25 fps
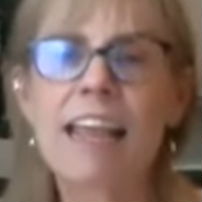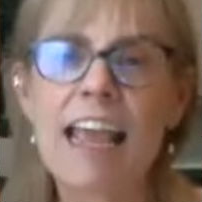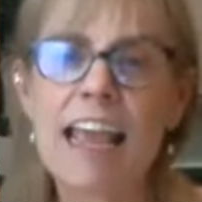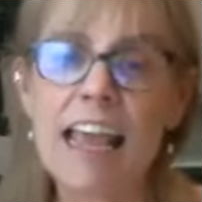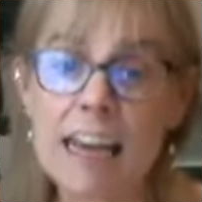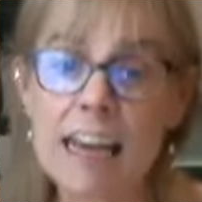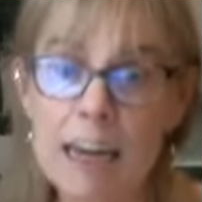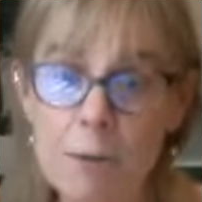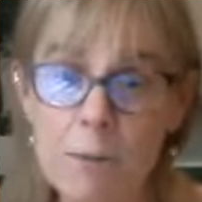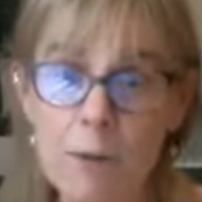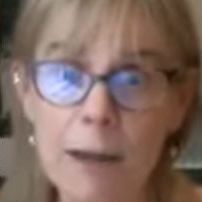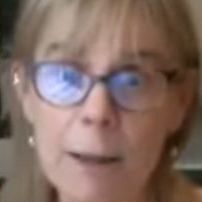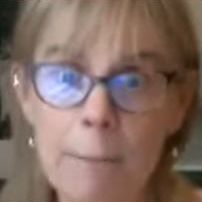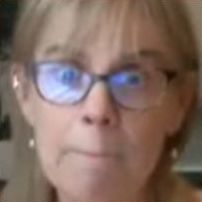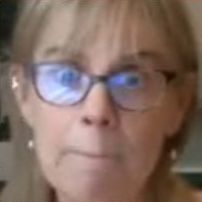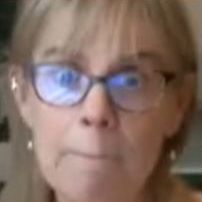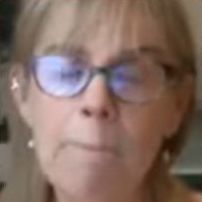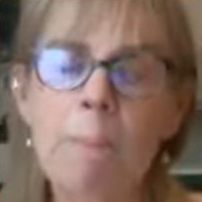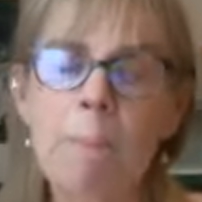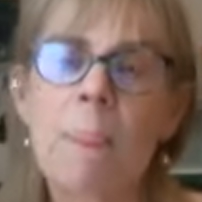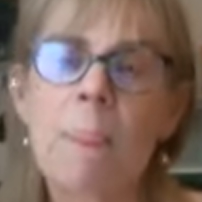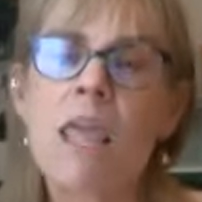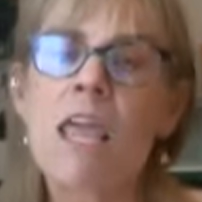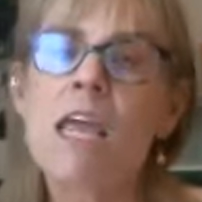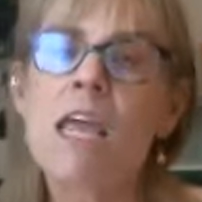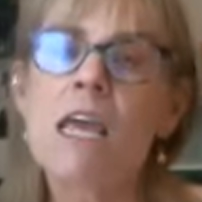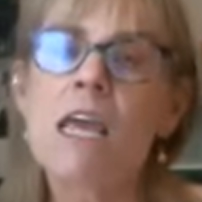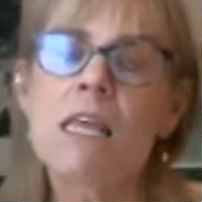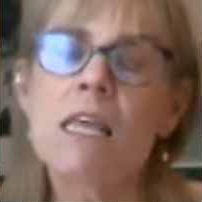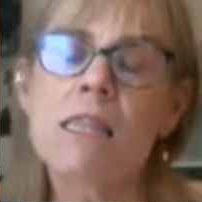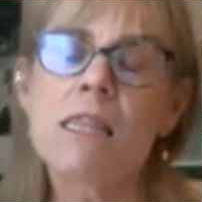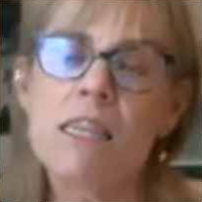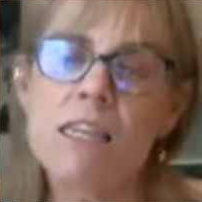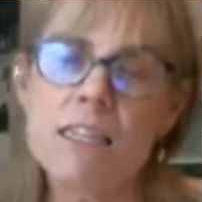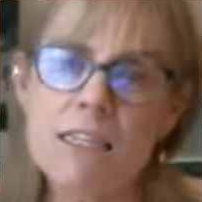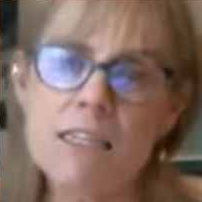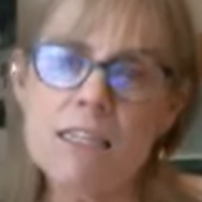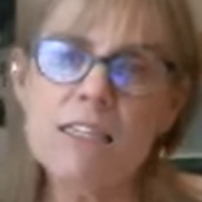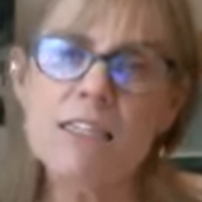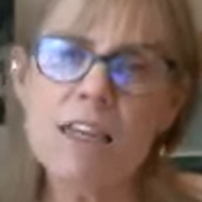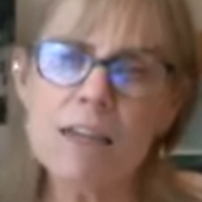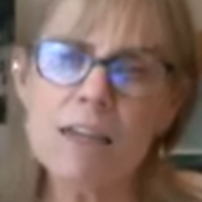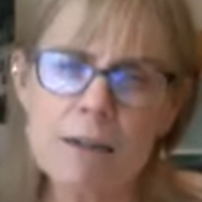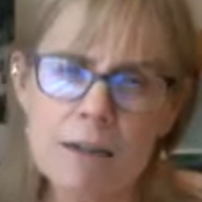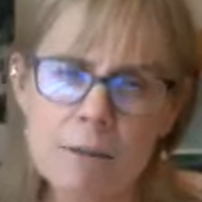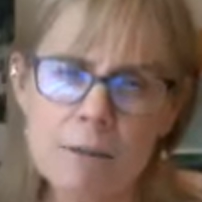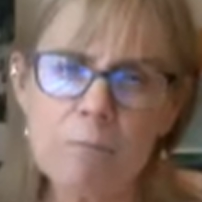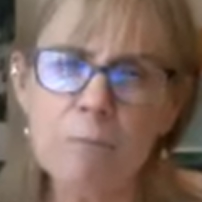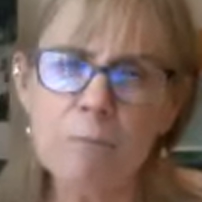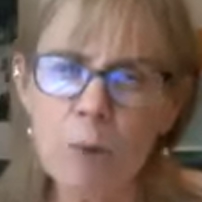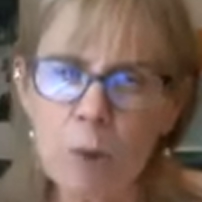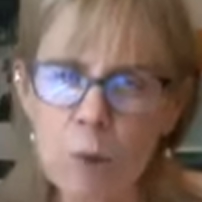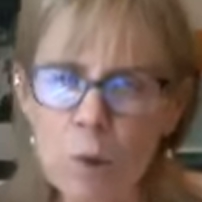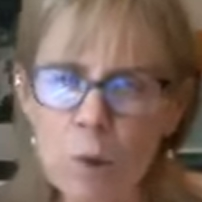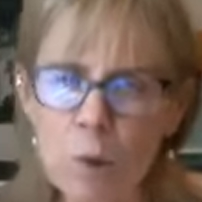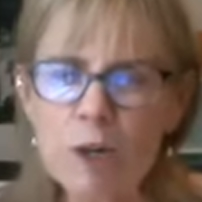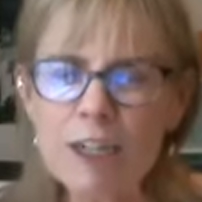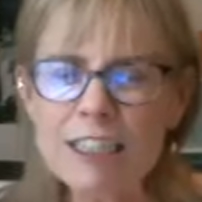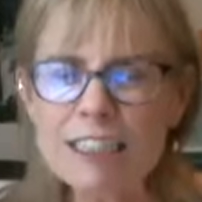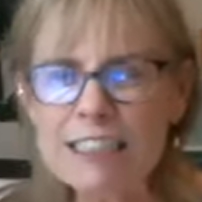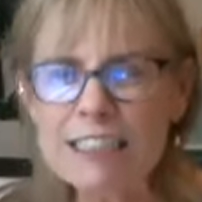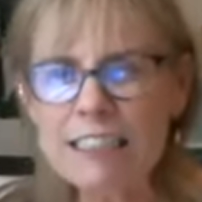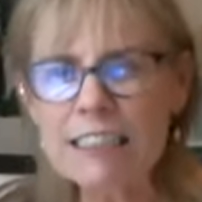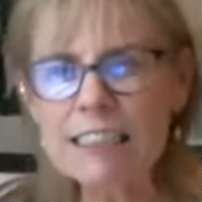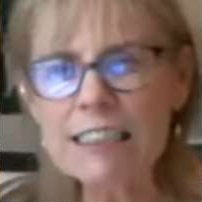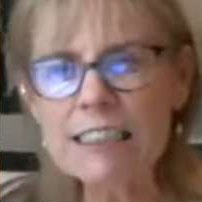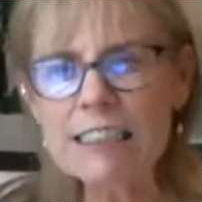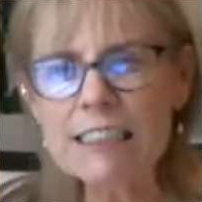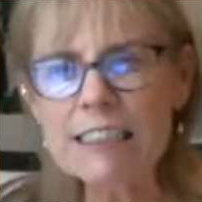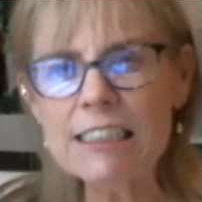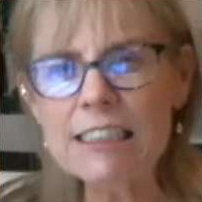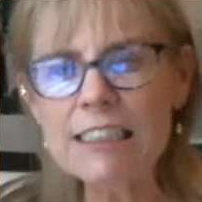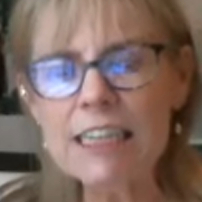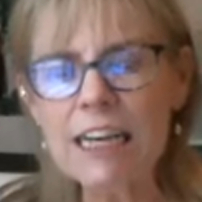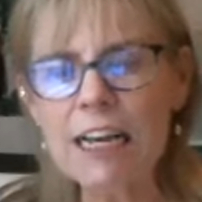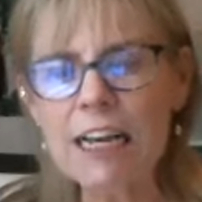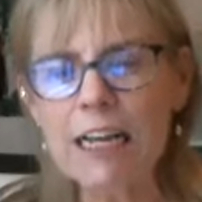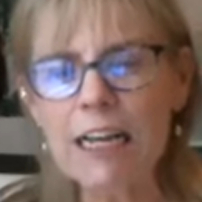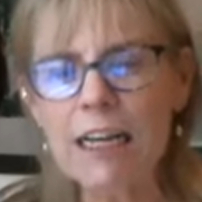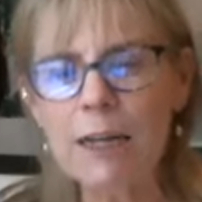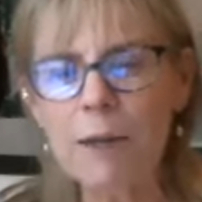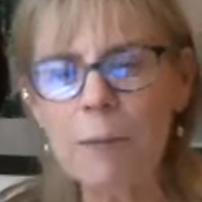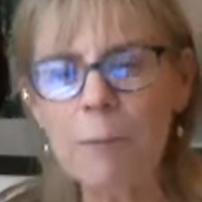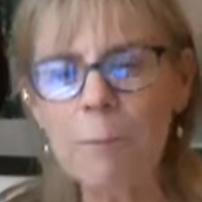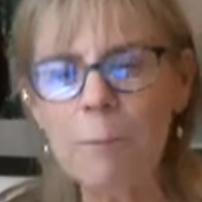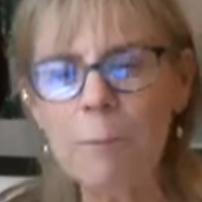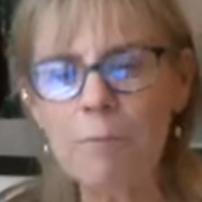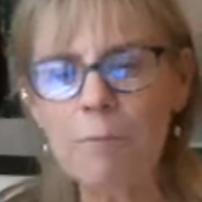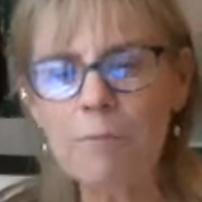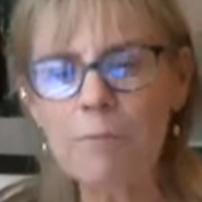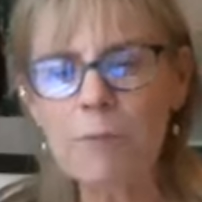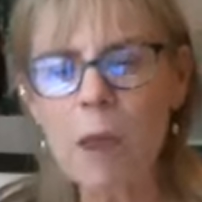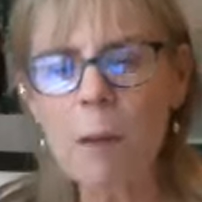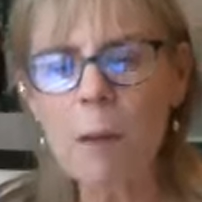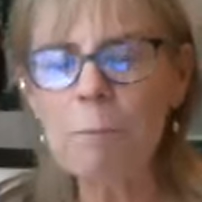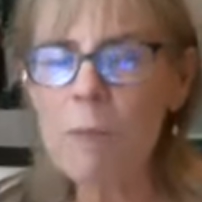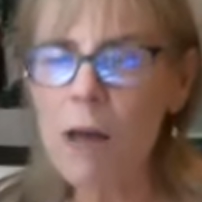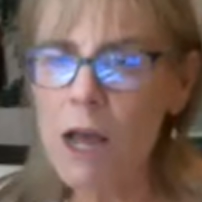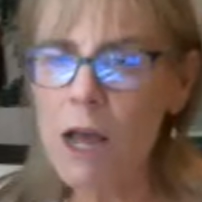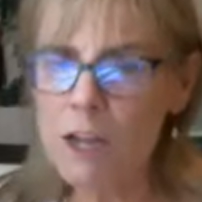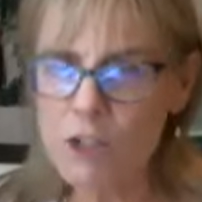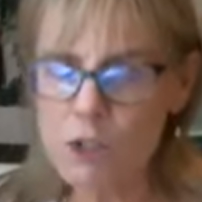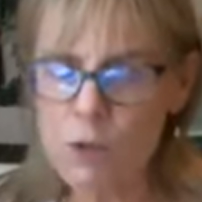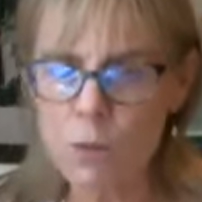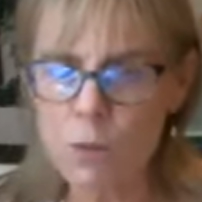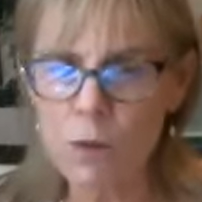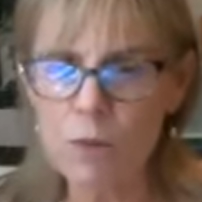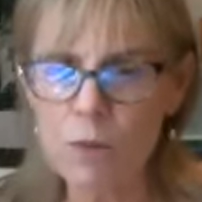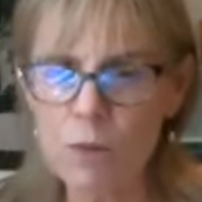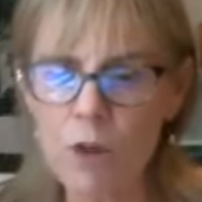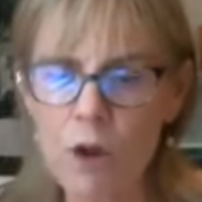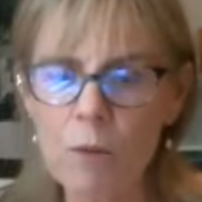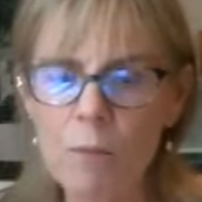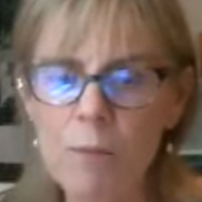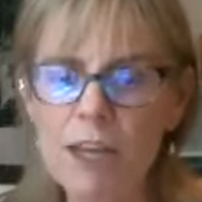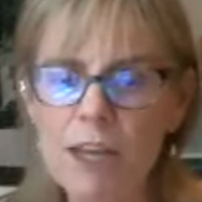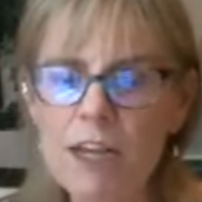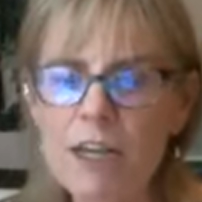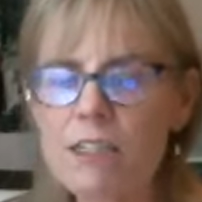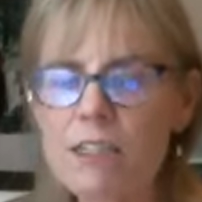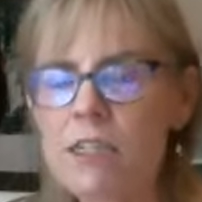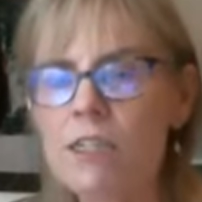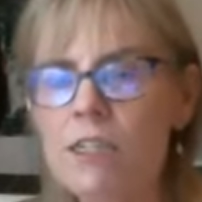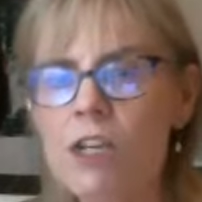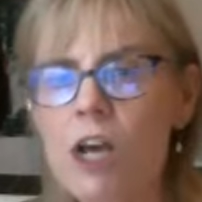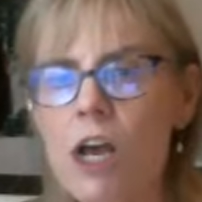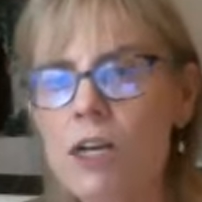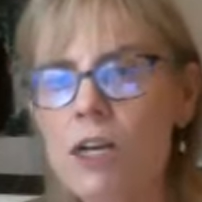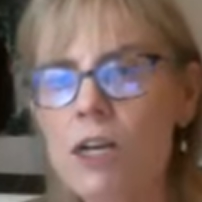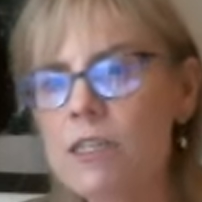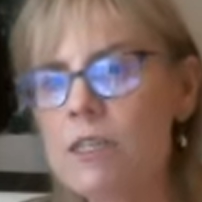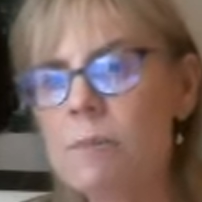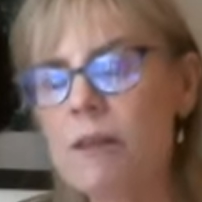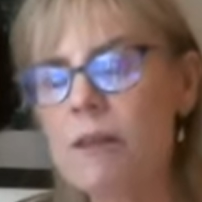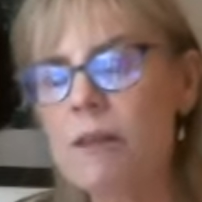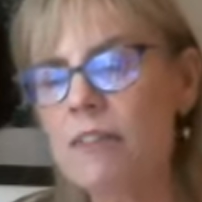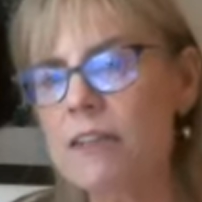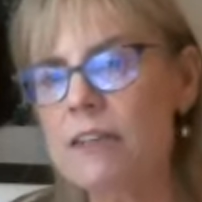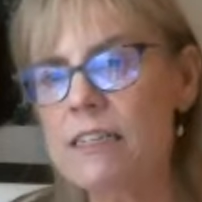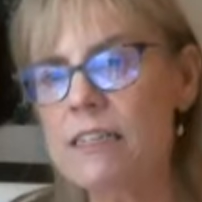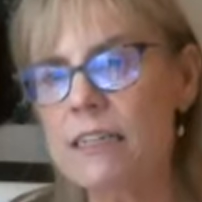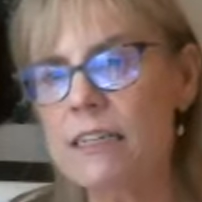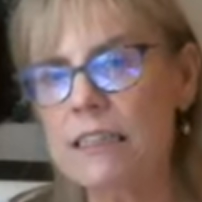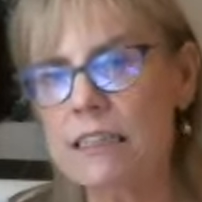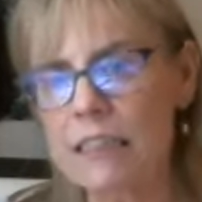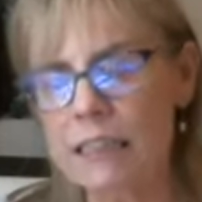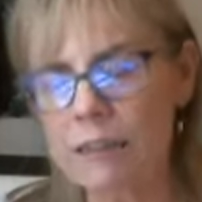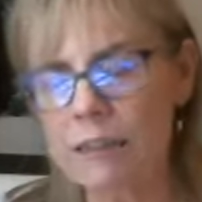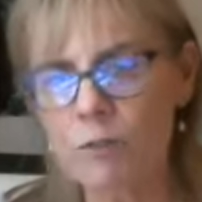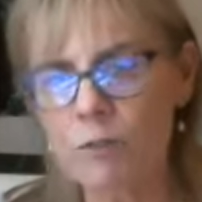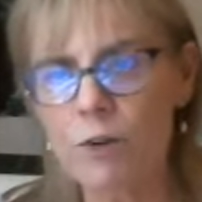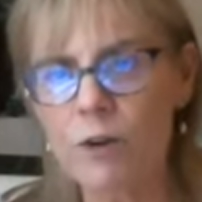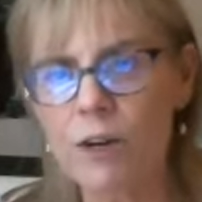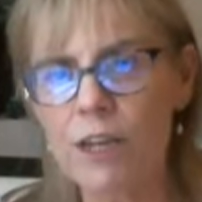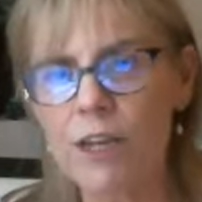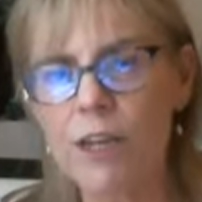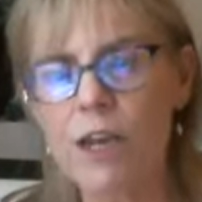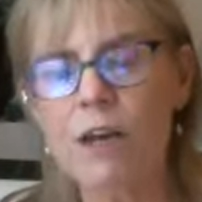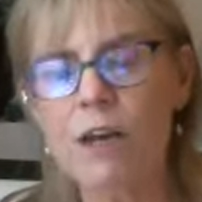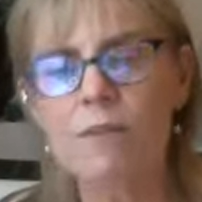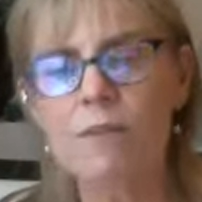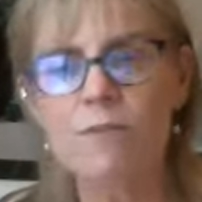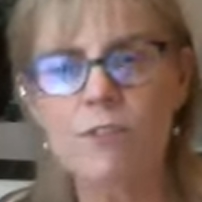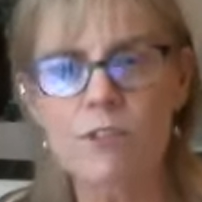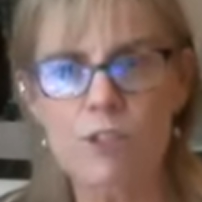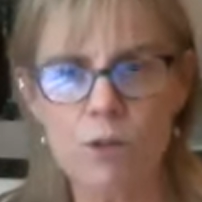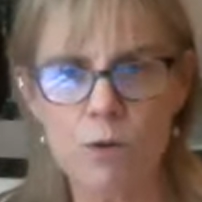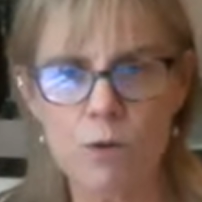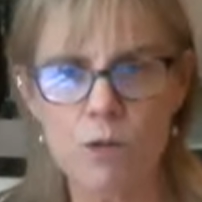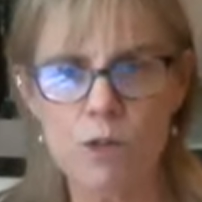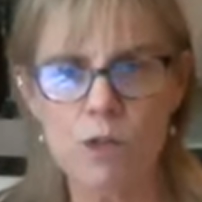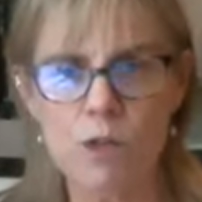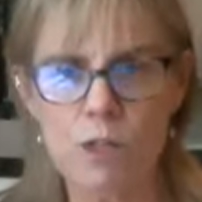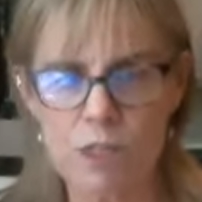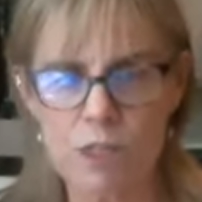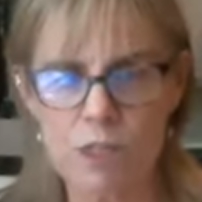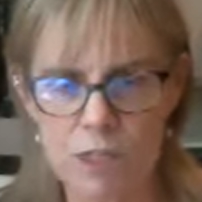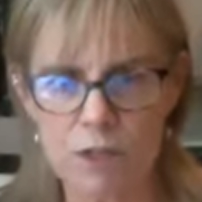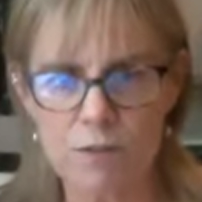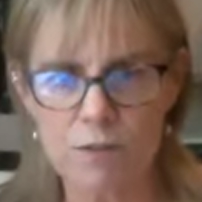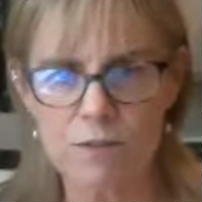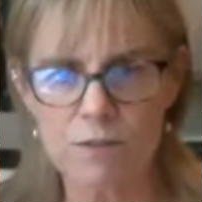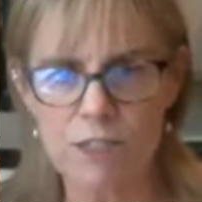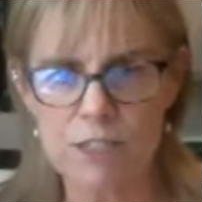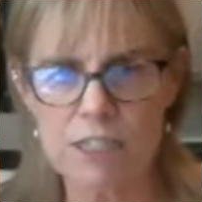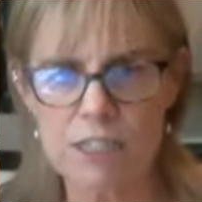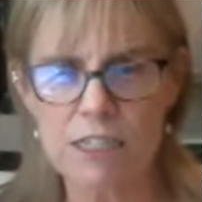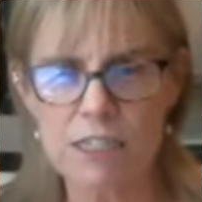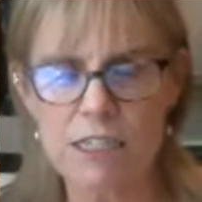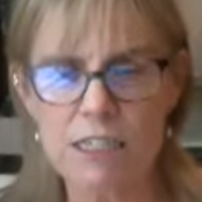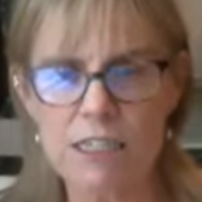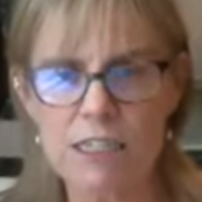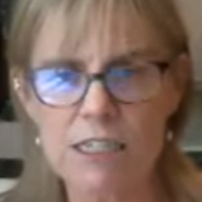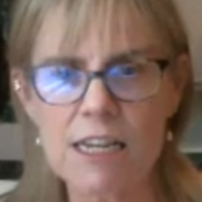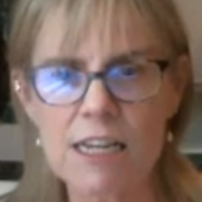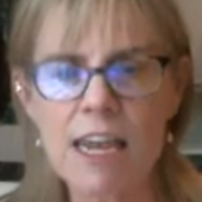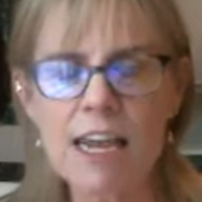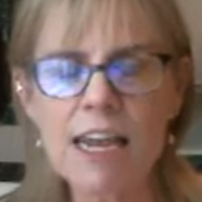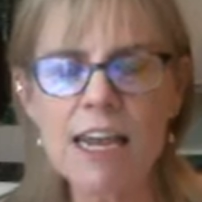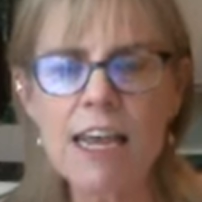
Anyway, this is an important module, though, because it talks about the delivery of social services.